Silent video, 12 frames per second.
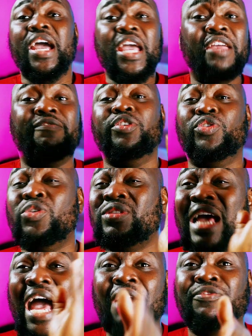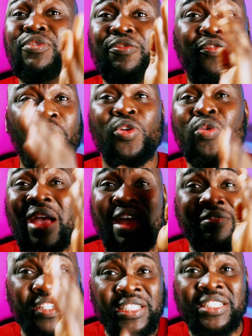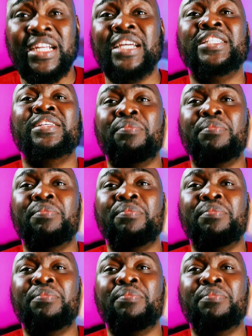If you don't have to follow every trend,